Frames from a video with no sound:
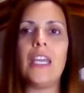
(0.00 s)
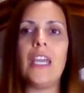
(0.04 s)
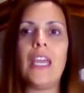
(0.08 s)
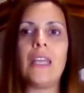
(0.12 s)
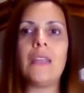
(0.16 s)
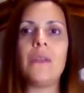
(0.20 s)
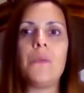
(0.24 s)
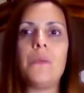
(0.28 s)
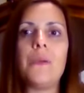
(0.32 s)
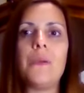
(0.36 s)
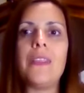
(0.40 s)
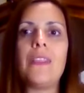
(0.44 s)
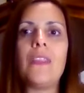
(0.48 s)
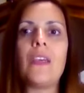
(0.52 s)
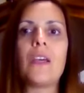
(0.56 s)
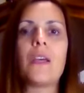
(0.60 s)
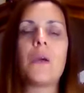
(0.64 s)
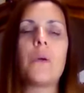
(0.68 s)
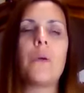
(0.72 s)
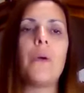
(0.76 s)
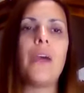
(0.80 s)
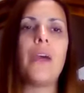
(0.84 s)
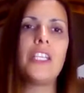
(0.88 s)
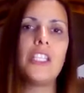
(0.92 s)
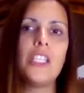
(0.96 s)
And with
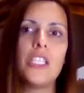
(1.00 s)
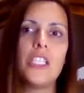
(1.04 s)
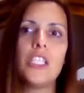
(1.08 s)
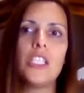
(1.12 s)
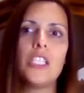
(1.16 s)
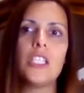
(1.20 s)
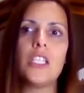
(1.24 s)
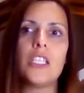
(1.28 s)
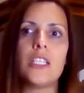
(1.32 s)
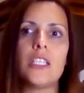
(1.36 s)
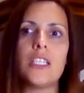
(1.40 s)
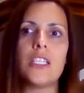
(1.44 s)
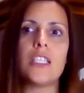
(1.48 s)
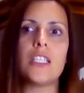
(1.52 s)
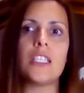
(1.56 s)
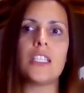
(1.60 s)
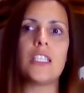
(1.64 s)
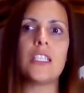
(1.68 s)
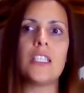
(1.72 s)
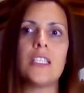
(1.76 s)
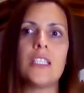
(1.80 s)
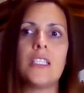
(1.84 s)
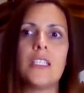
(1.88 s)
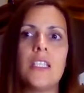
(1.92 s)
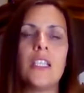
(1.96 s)
the
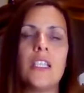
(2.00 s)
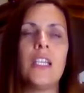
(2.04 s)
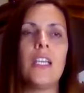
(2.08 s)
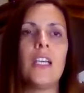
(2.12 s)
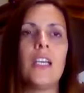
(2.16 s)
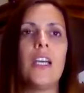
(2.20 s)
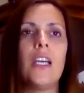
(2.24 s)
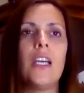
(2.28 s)
questions,